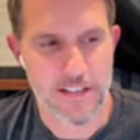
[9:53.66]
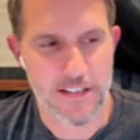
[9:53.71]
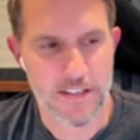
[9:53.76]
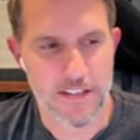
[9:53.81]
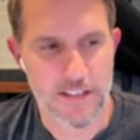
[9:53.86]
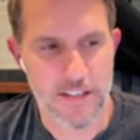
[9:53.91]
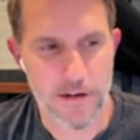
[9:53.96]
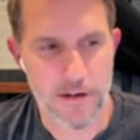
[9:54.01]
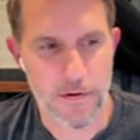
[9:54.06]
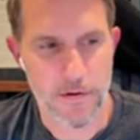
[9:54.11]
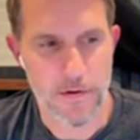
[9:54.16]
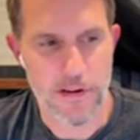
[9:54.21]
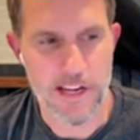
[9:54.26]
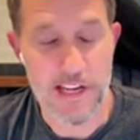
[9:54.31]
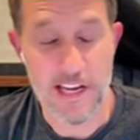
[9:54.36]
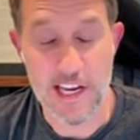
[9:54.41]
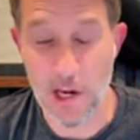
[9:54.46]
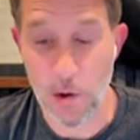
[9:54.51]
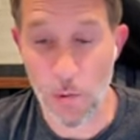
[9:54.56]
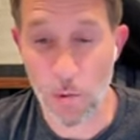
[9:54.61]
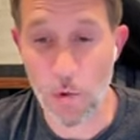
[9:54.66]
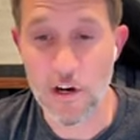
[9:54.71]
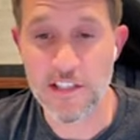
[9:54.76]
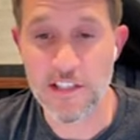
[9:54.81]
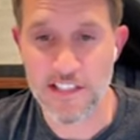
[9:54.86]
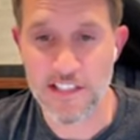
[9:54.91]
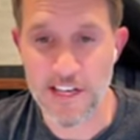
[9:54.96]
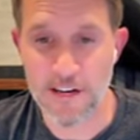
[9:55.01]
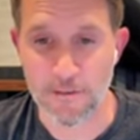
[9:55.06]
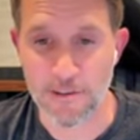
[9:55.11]
So it, it
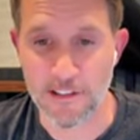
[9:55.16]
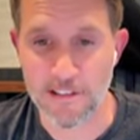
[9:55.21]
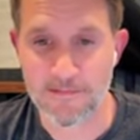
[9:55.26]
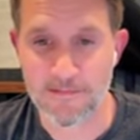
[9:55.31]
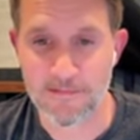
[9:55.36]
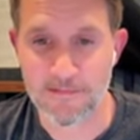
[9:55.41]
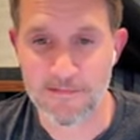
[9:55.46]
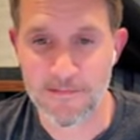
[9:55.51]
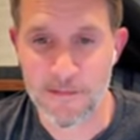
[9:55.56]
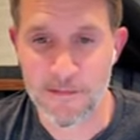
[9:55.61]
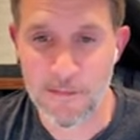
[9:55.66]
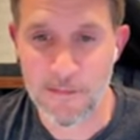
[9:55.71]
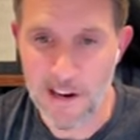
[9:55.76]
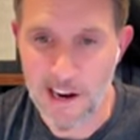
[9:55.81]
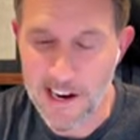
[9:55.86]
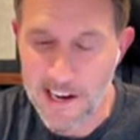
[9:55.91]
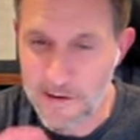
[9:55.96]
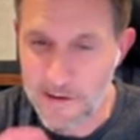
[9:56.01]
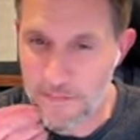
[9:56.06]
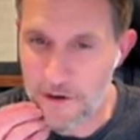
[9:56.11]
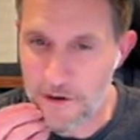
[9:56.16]
was different. I had